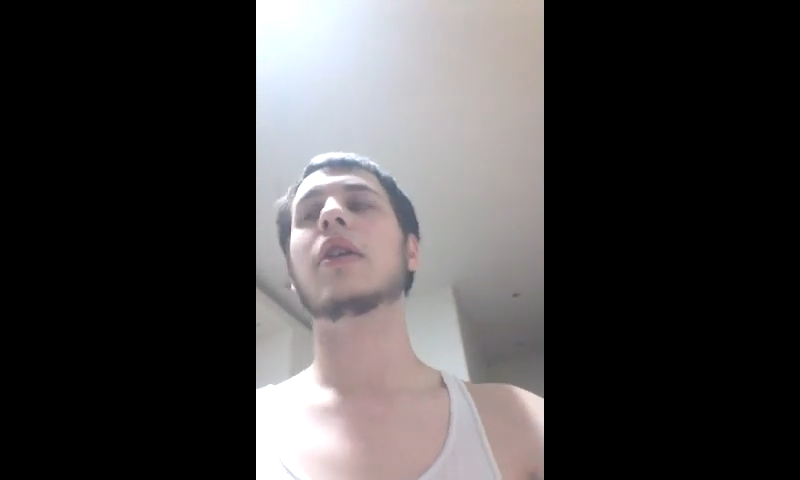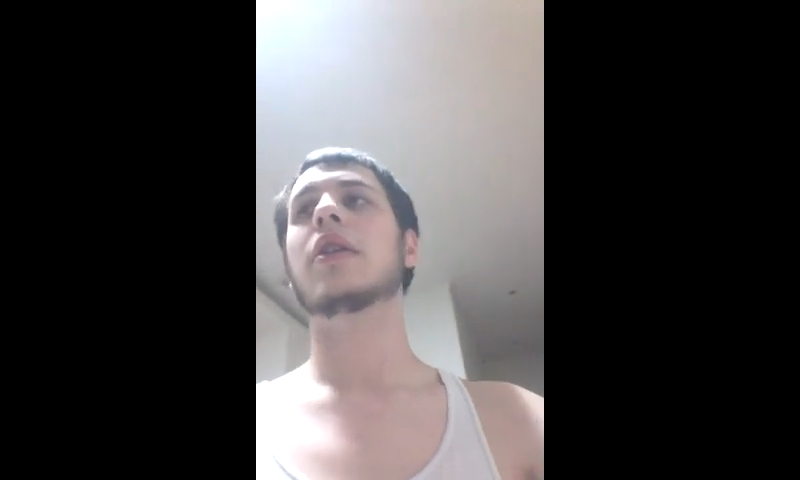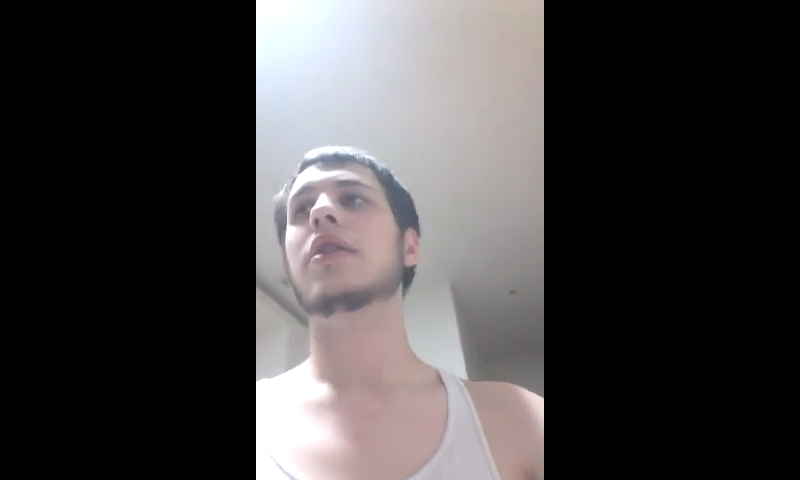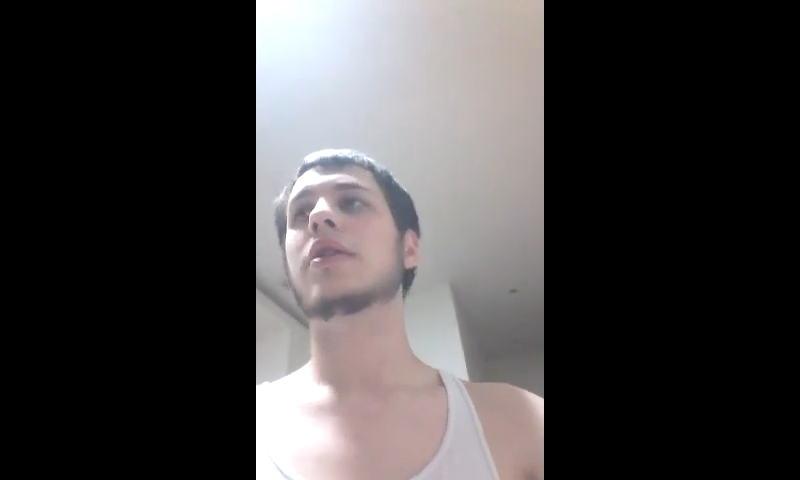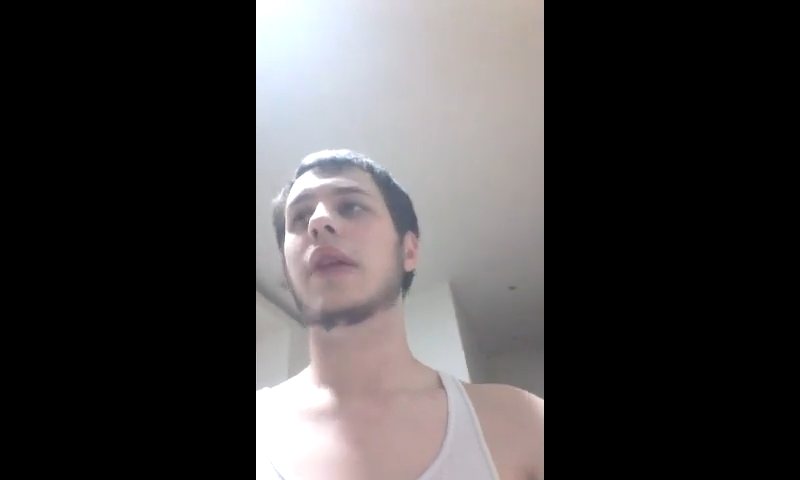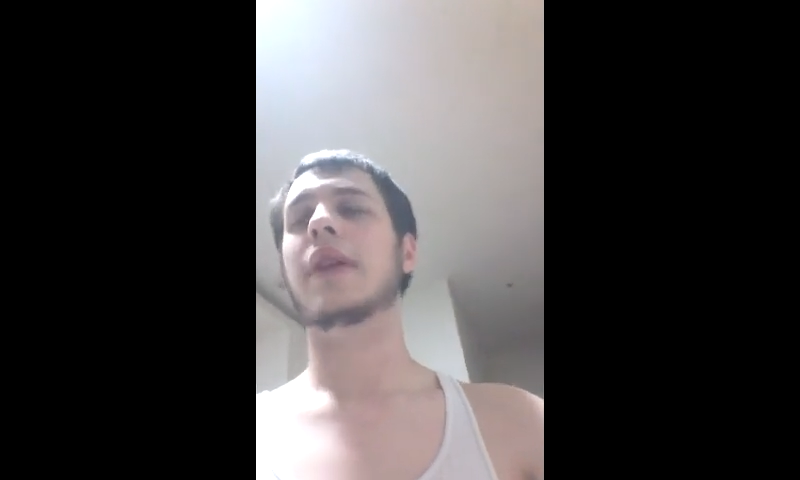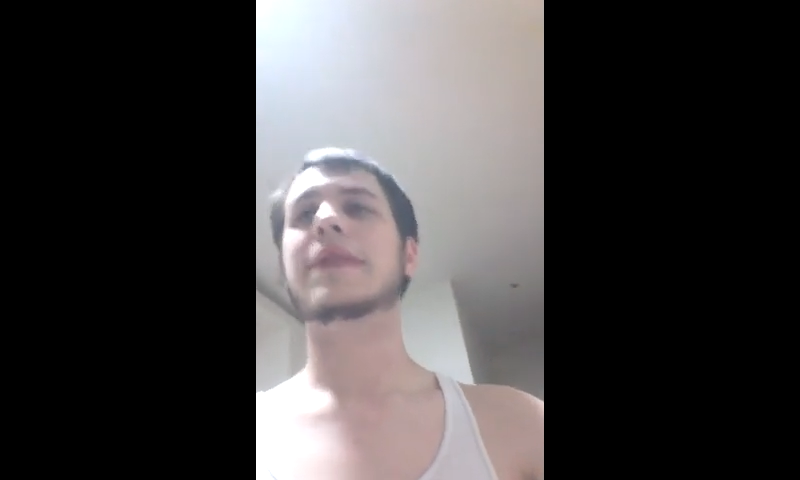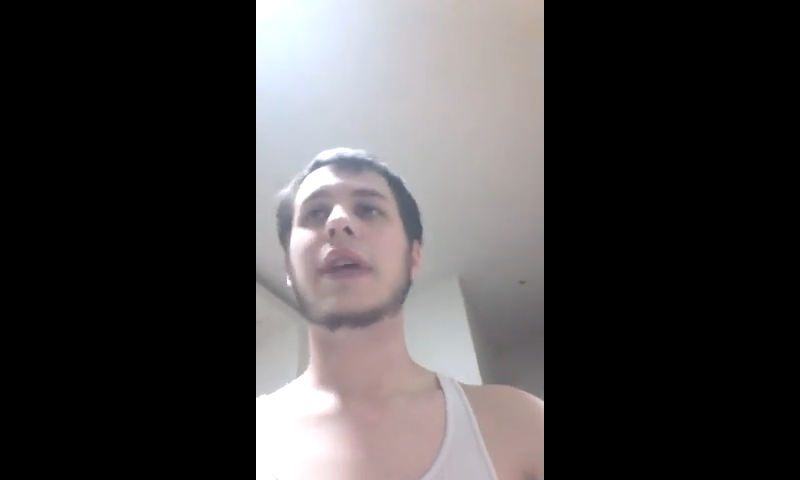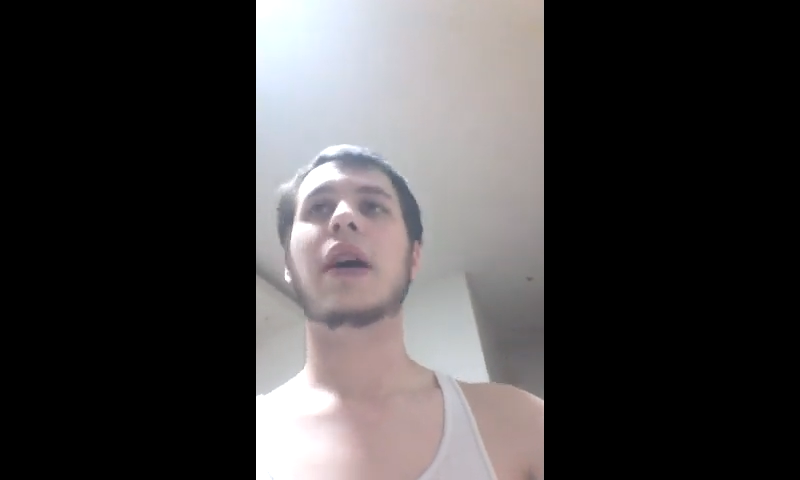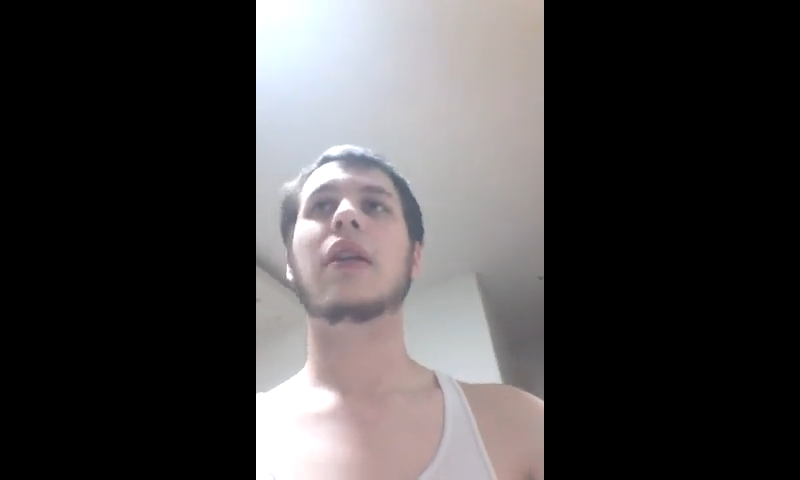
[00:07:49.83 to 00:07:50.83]
they've
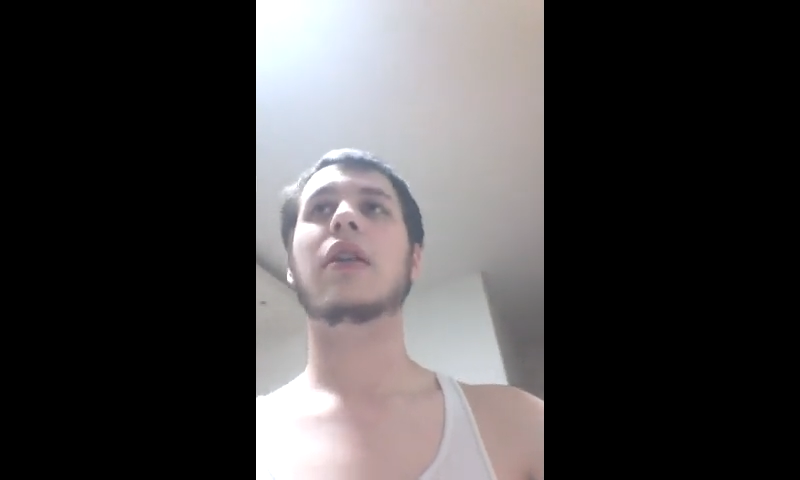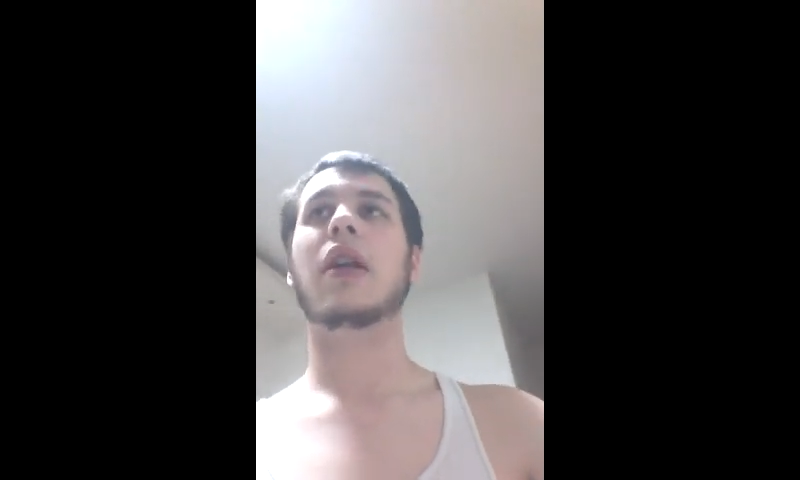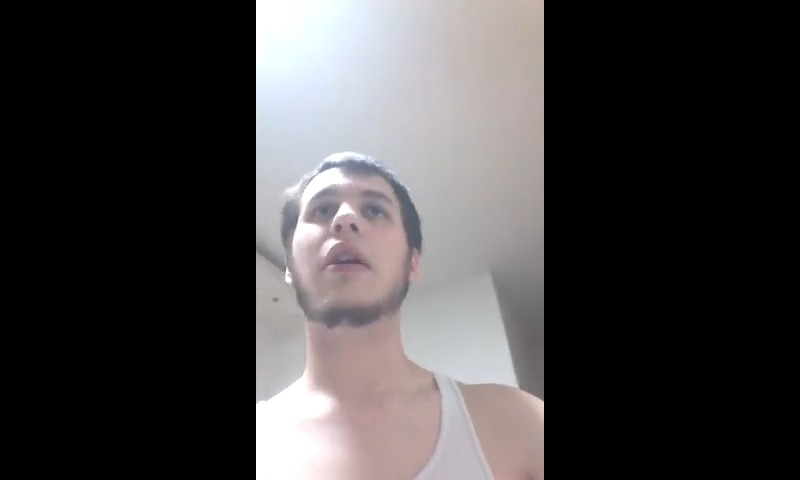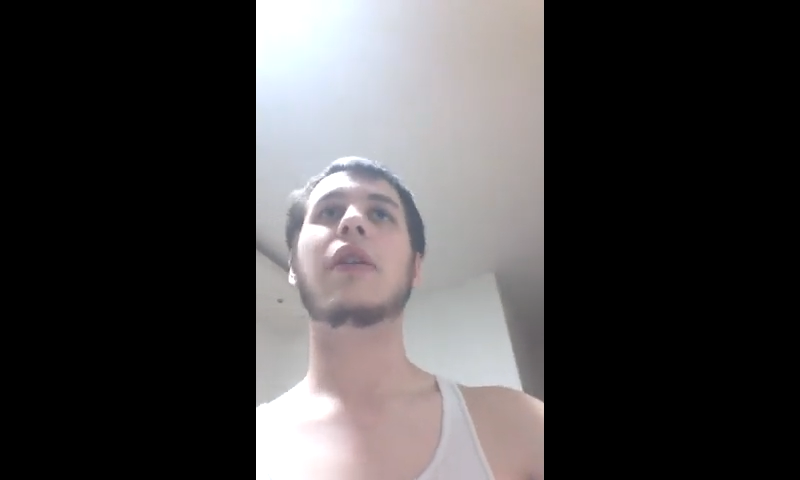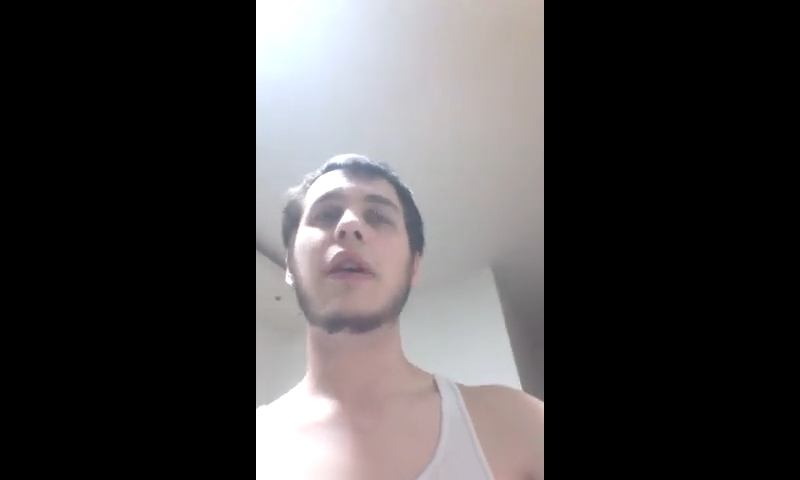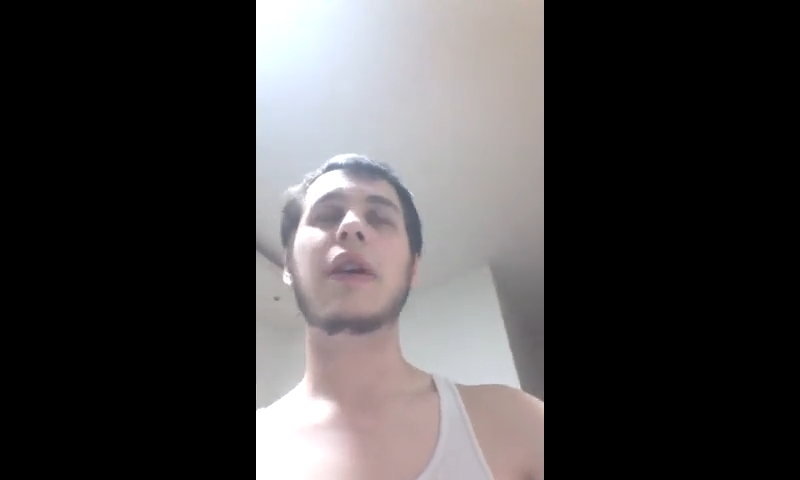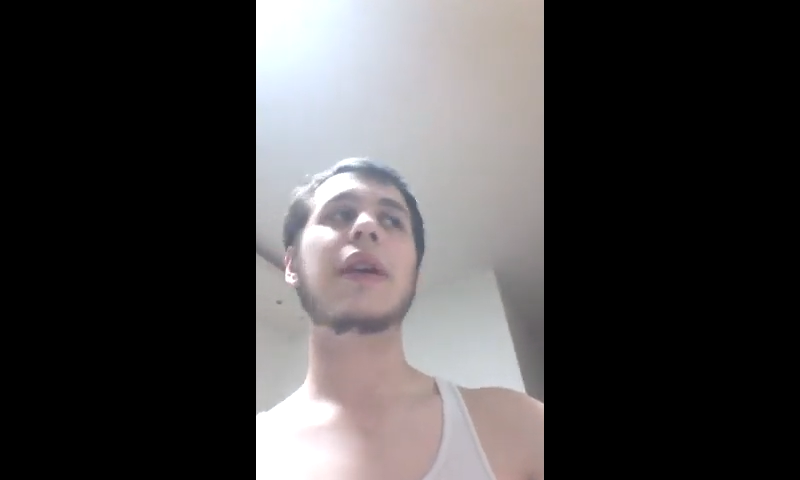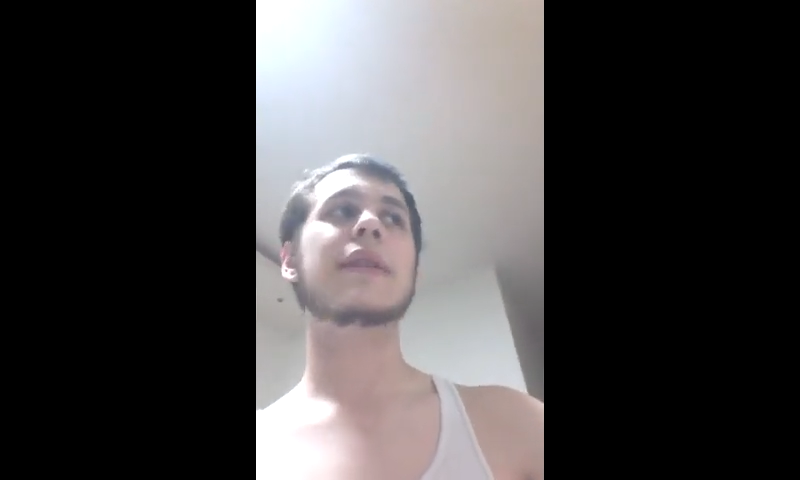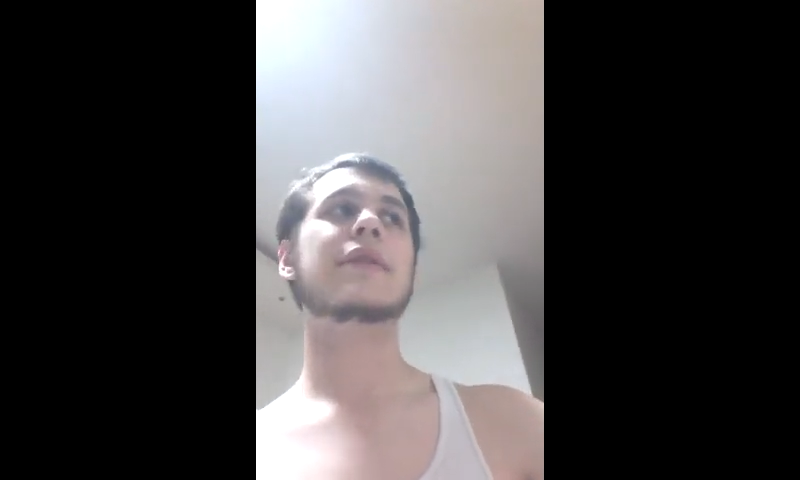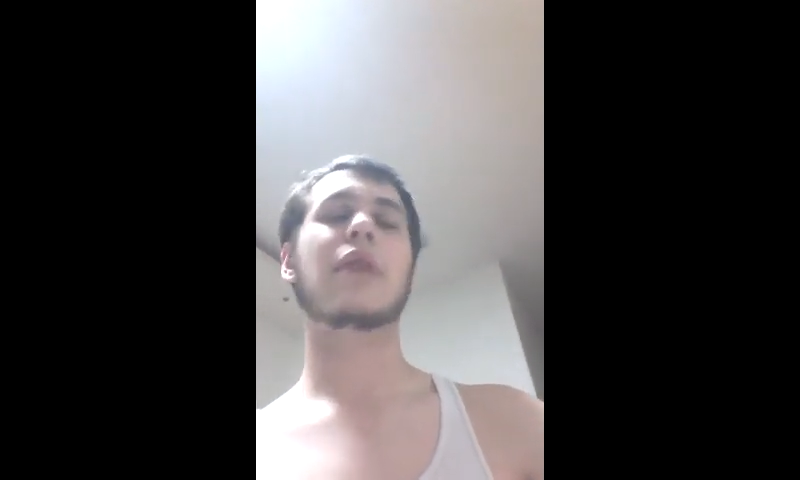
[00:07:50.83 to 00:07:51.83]
said, I think he's a